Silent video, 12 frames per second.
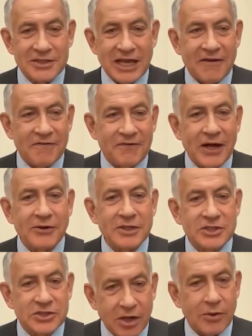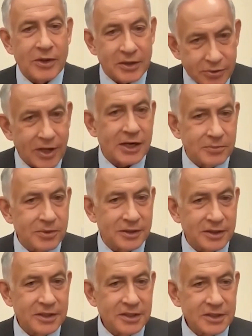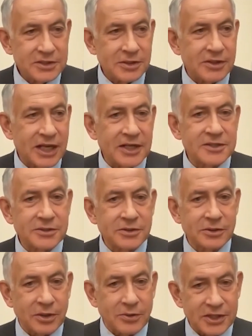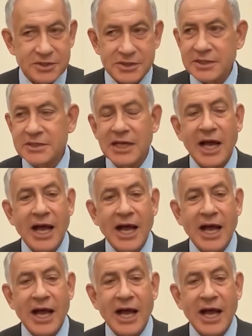I found it so incredible. So the answer to your question is,